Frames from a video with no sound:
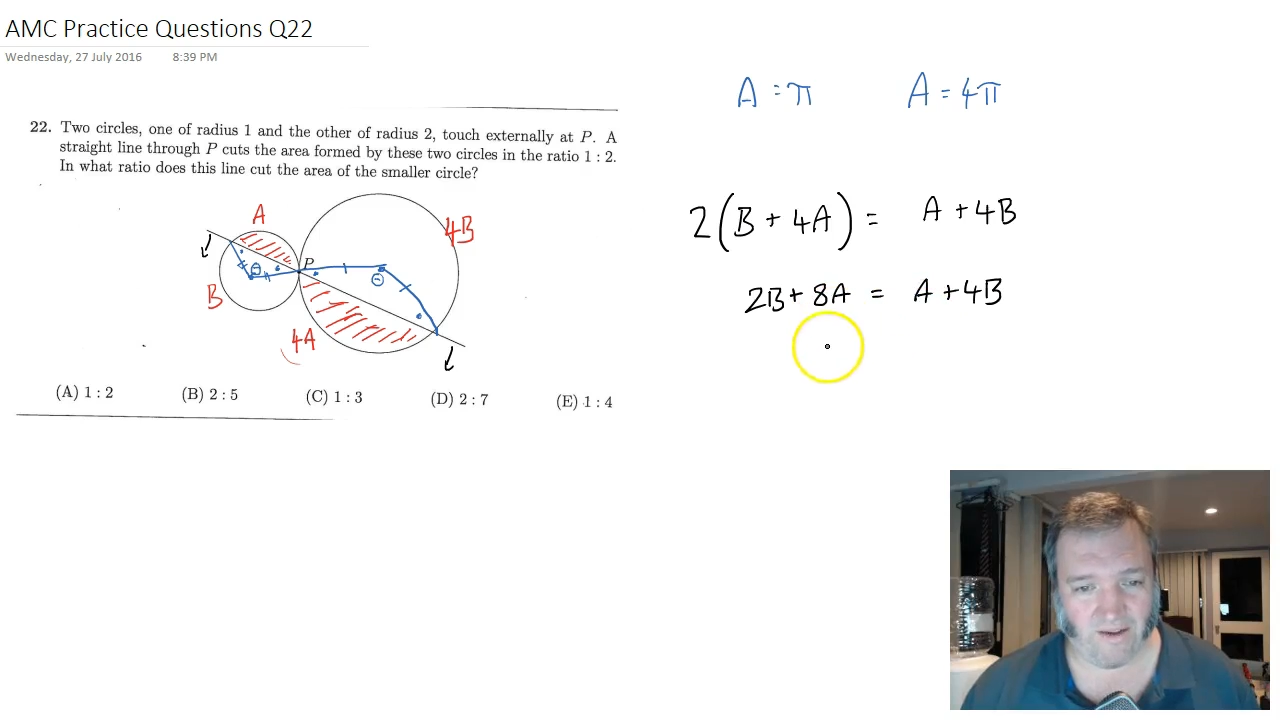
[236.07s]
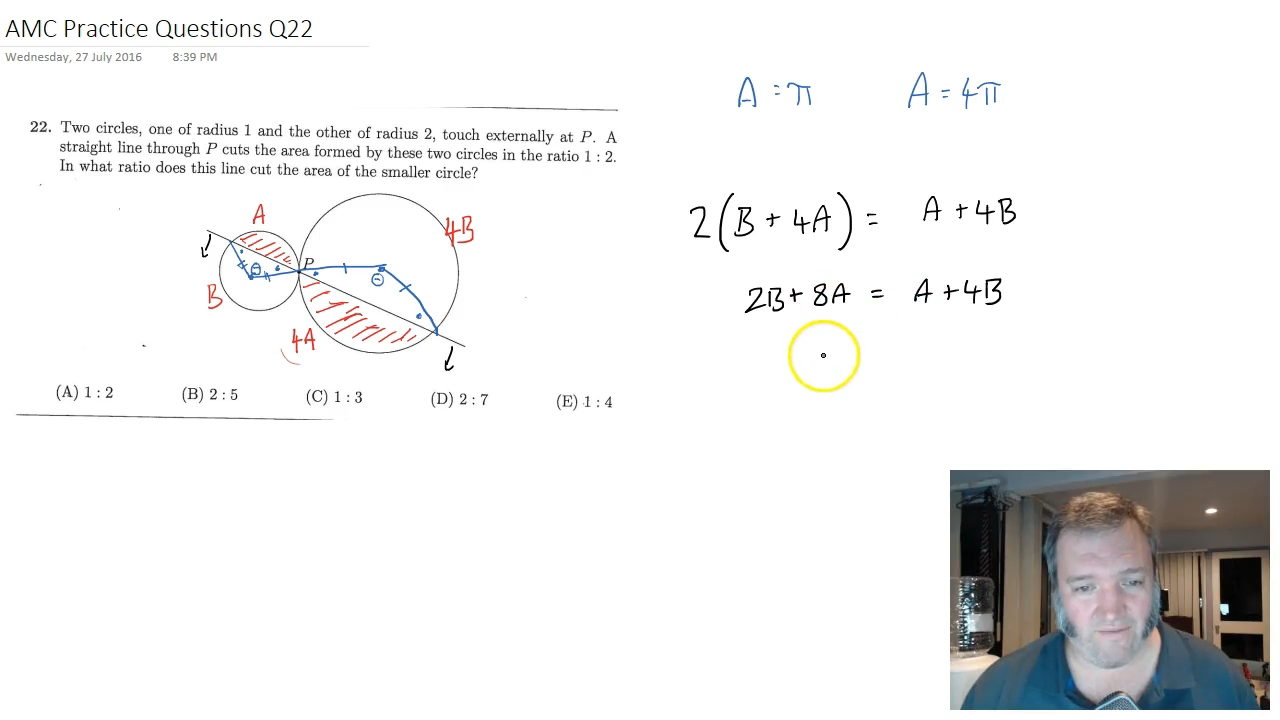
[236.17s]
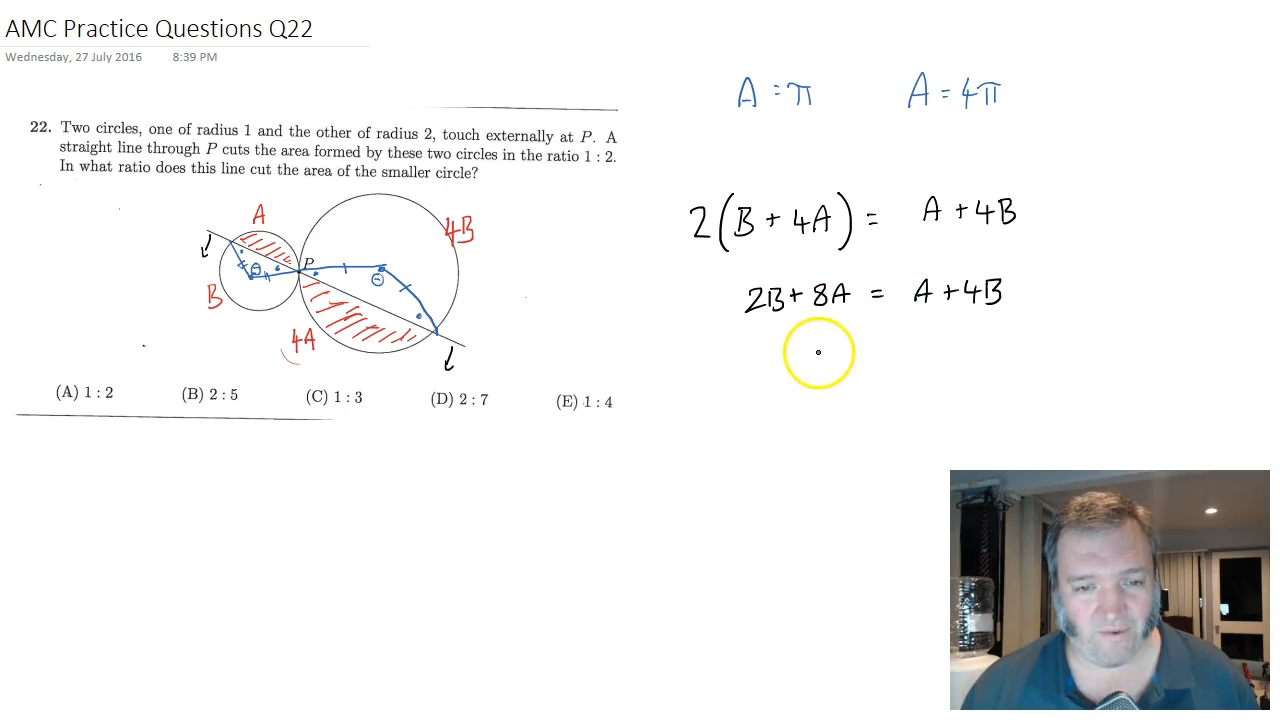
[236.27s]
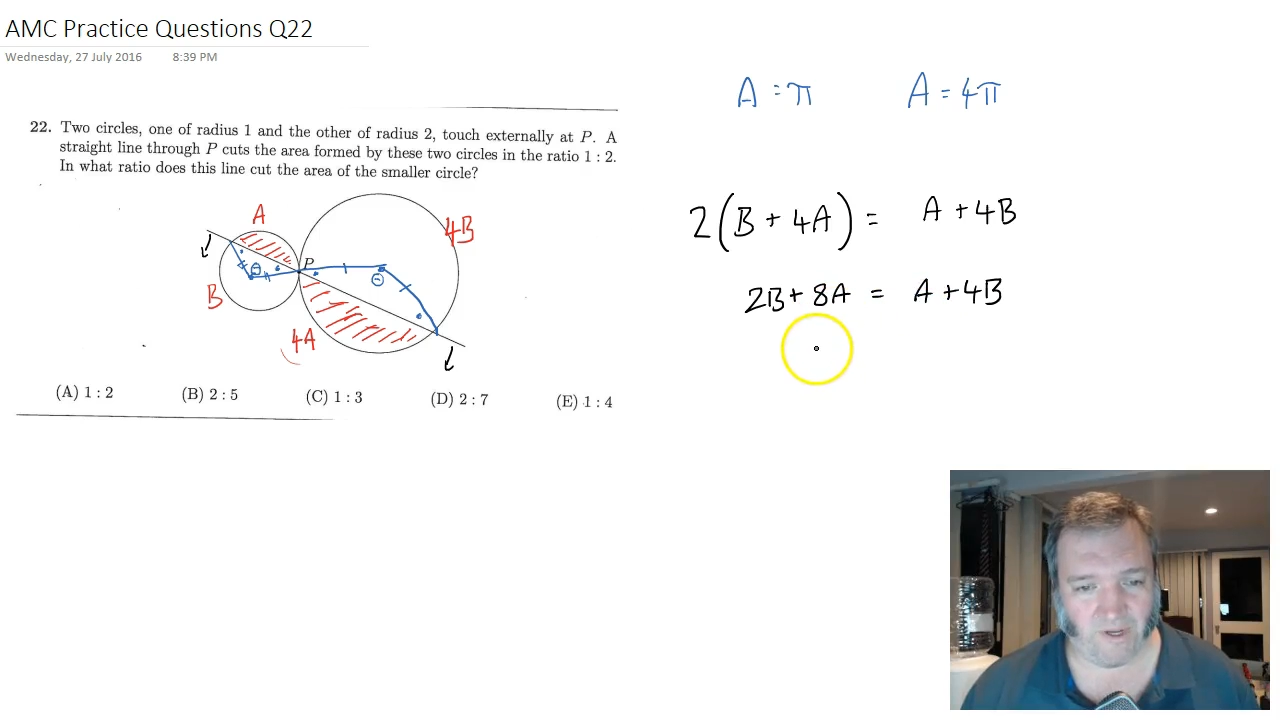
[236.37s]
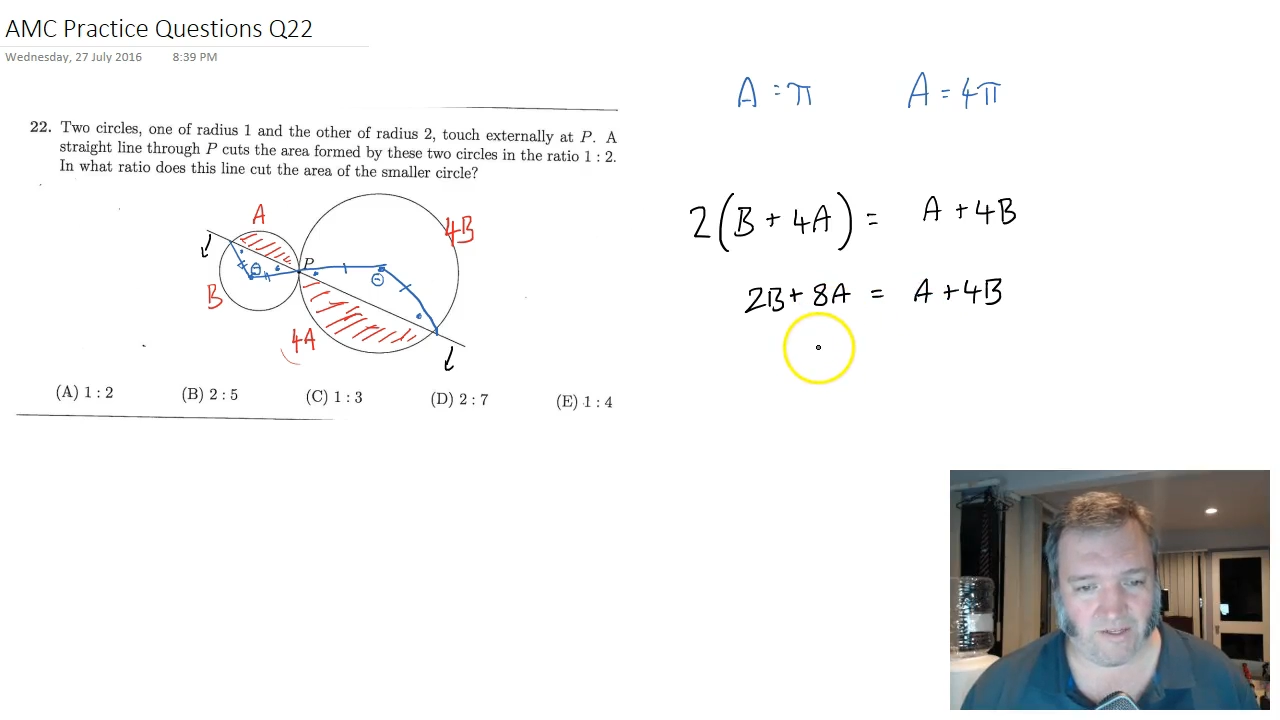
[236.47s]

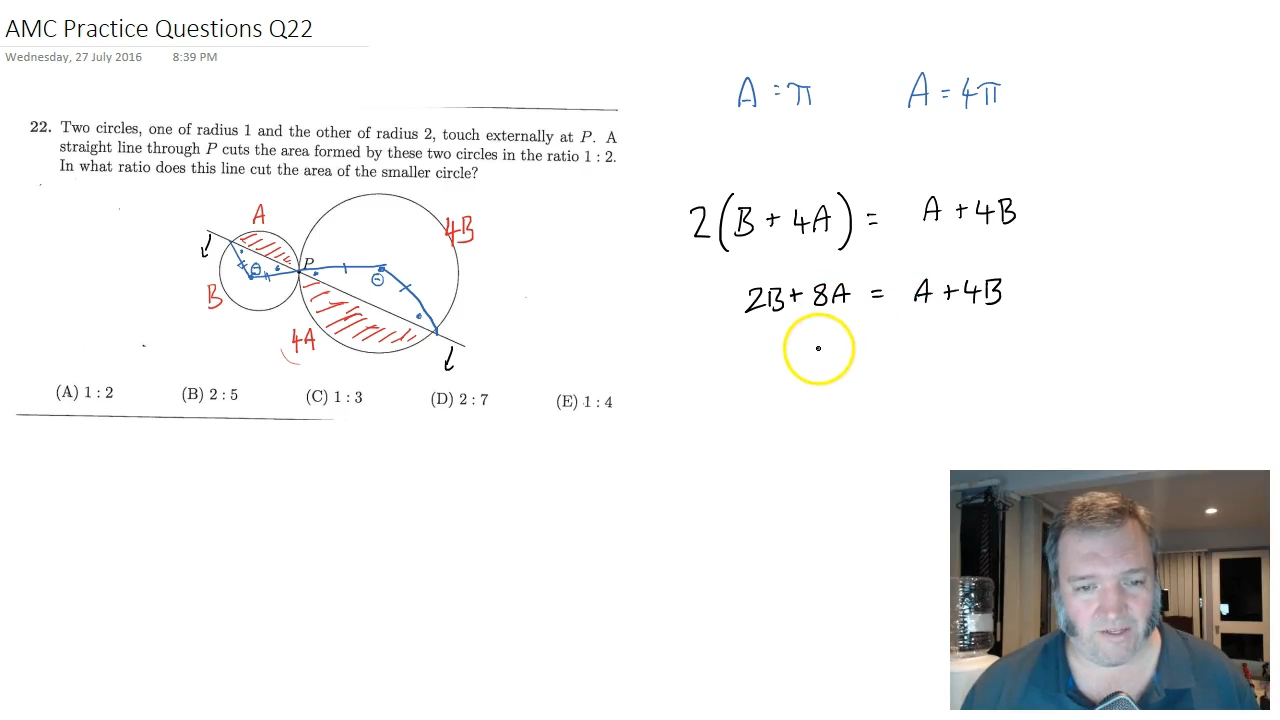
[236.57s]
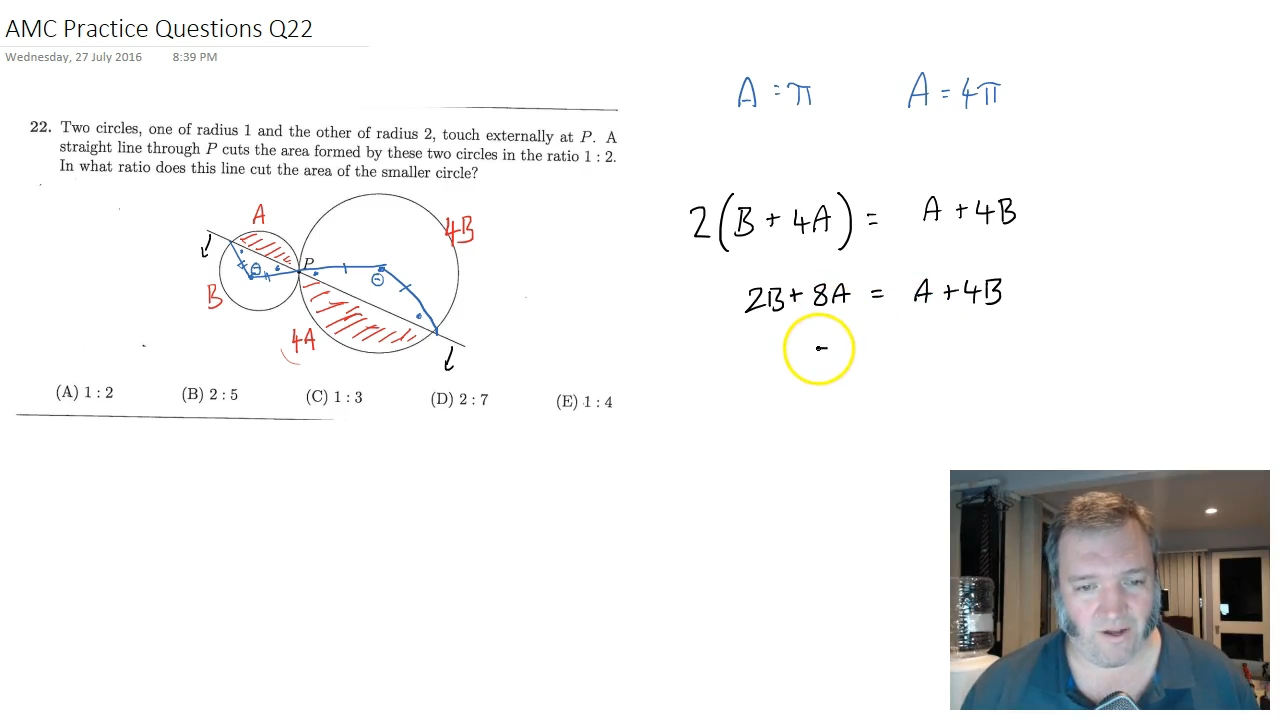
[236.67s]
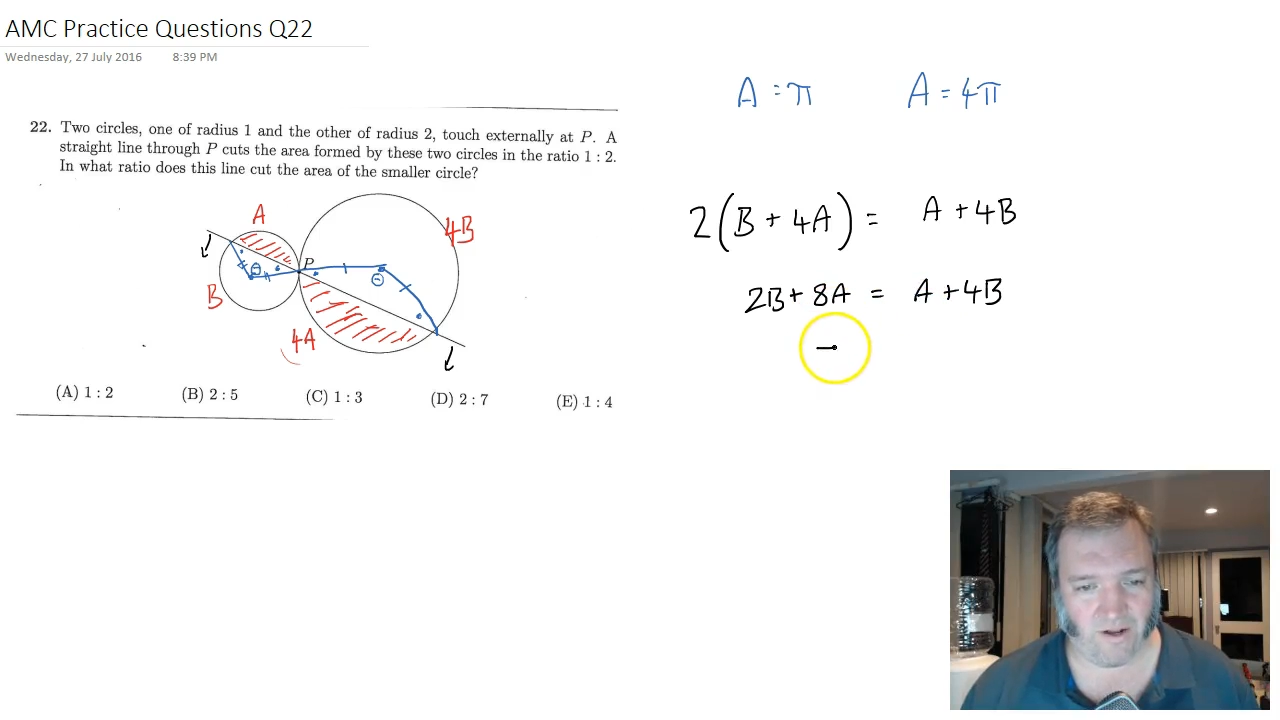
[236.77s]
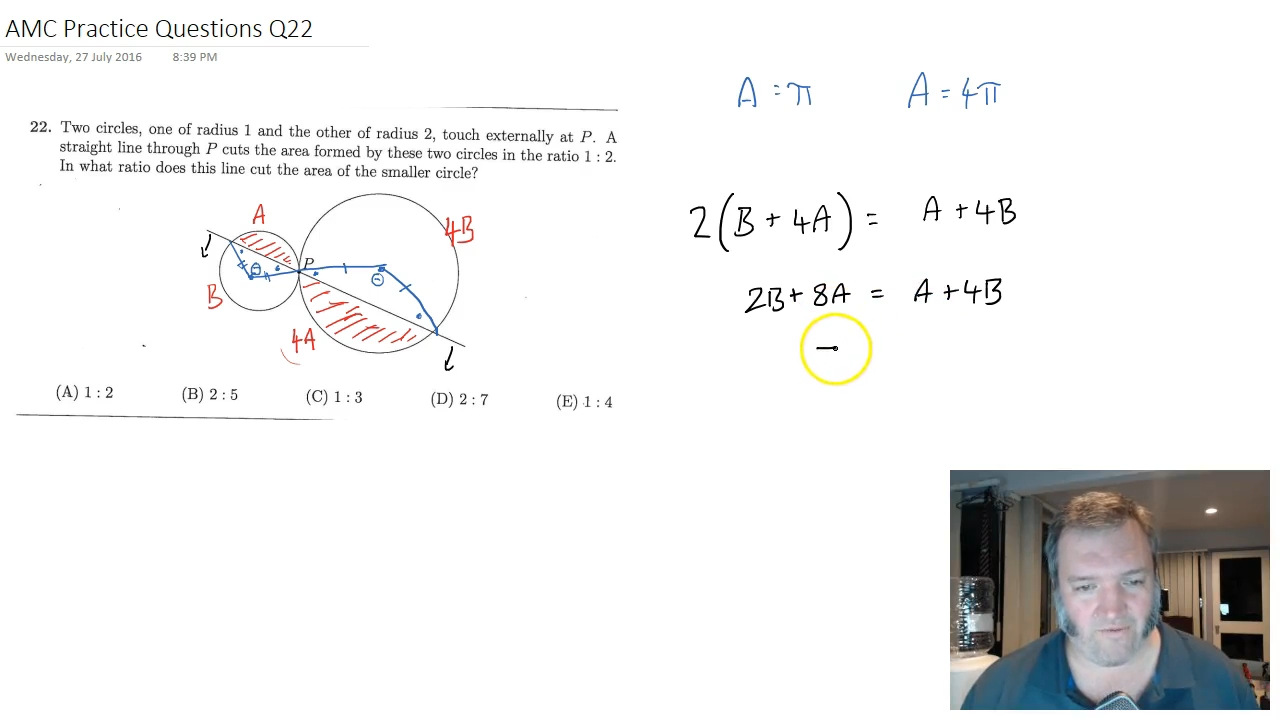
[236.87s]
from each side,